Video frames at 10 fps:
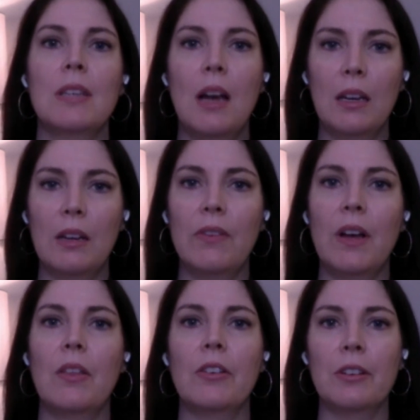ton of
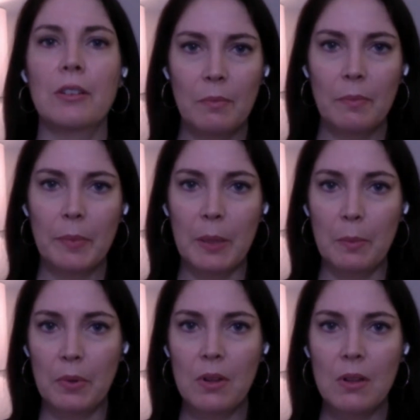other
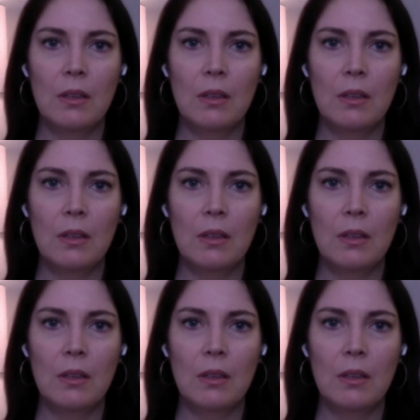people.